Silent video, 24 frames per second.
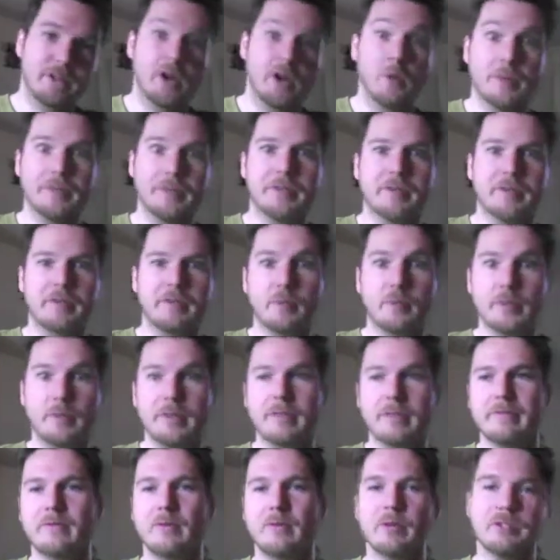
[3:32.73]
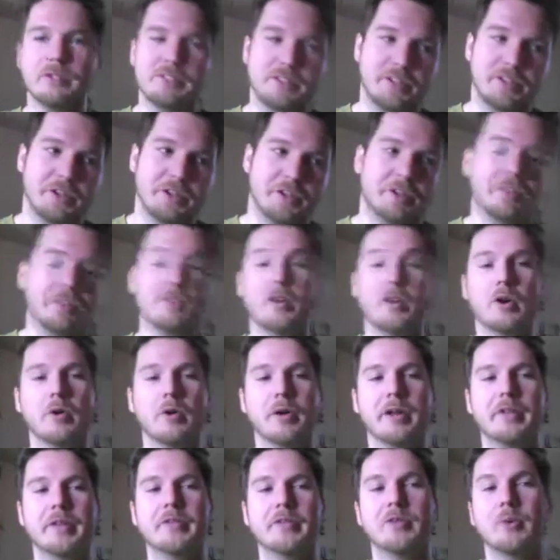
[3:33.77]
with the force and you throw it
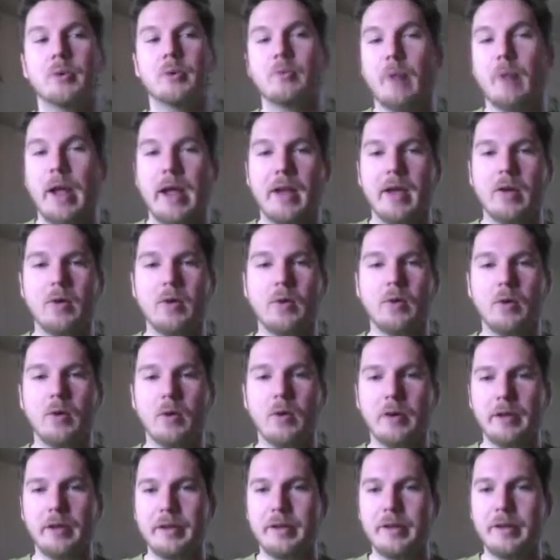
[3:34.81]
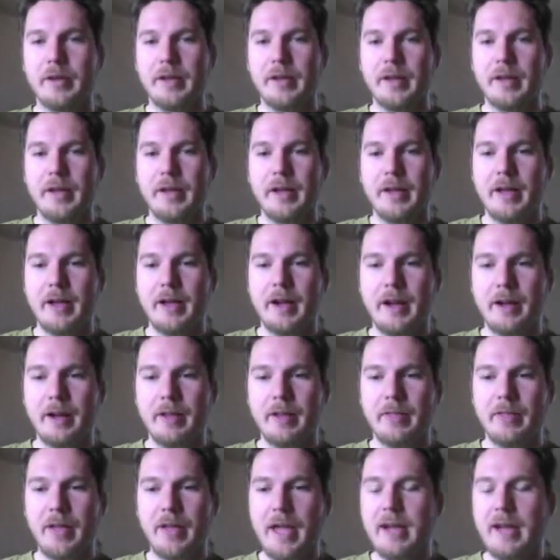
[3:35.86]
into a rancor, and
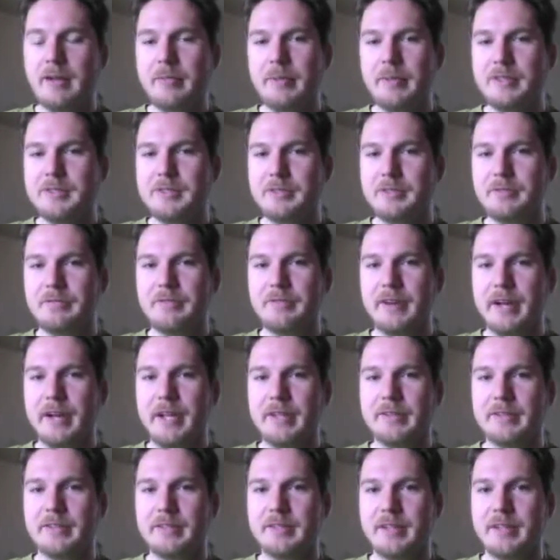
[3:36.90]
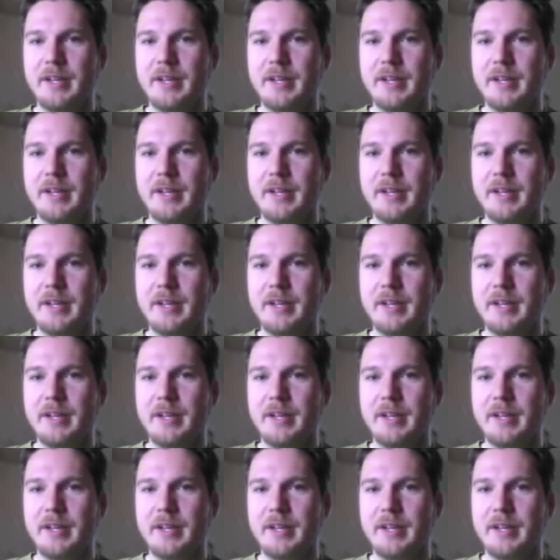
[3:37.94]
the enemies you fight,